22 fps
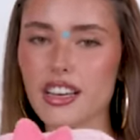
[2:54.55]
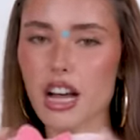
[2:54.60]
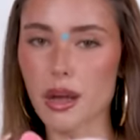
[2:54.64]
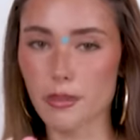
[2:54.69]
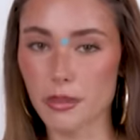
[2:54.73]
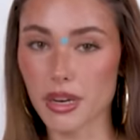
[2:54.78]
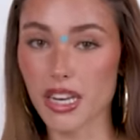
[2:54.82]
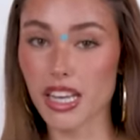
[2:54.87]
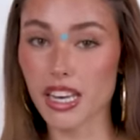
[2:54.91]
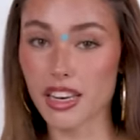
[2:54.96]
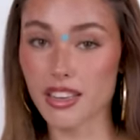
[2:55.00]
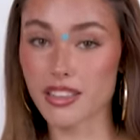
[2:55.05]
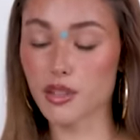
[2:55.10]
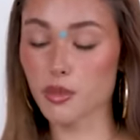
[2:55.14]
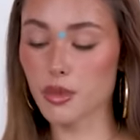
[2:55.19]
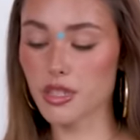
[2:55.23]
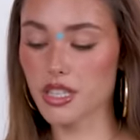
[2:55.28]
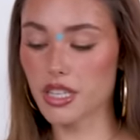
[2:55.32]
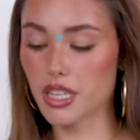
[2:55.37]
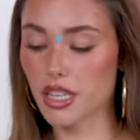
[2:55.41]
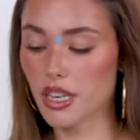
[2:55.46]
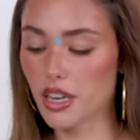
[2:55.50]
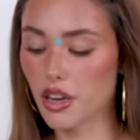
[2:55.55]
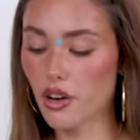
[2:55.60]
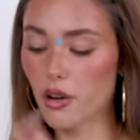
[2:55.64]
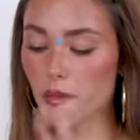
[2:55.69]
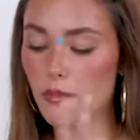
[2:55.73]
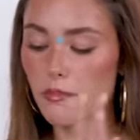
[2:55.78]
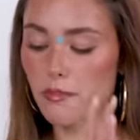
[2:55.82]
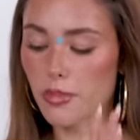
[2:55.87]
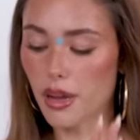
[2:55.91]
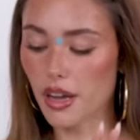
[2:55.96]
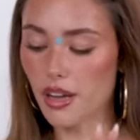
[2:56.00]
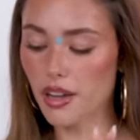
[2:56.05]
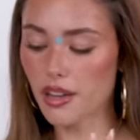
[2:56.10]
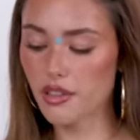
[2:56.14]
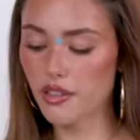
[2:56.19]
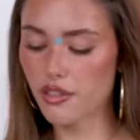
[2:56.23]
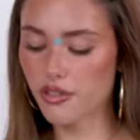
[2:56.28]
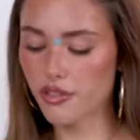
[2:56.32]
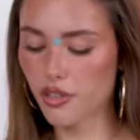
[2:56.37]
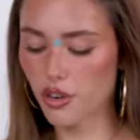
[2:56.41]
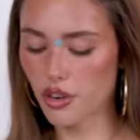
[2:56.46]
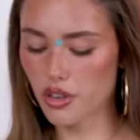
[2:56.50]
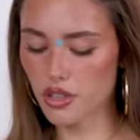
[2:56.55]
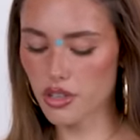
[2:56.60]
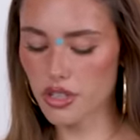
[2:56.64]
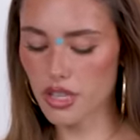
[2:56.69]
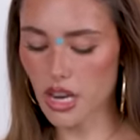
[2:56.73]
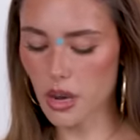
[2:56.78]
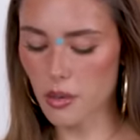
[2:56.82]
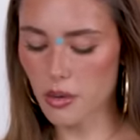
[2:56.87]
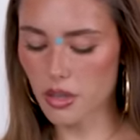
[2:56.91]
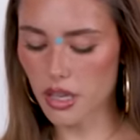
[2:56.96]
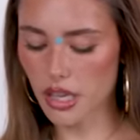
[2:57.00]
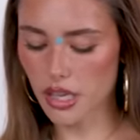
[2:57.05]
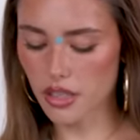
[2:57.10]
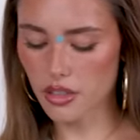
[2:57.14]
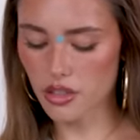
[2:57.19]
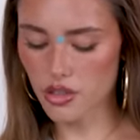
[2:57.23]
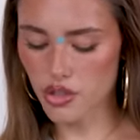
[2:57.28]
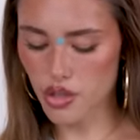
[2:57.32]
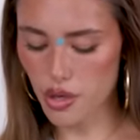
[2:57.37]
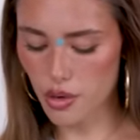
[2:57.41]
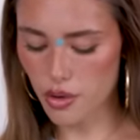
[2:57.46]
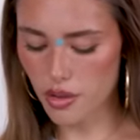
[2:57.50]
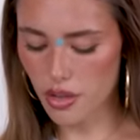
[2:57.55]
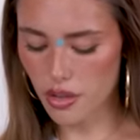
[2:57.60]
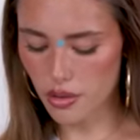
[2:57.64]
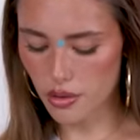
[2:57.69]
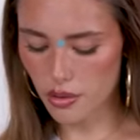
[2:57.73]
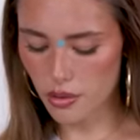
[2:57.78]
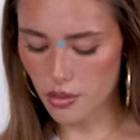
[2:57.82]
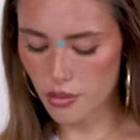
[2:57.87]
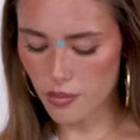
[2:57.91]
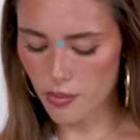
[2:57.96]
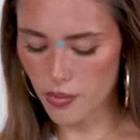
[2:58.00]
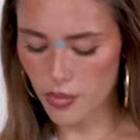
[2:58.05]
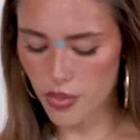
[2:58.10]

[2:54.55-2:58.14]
I'm gonna get into what's in here, but first I would like to show you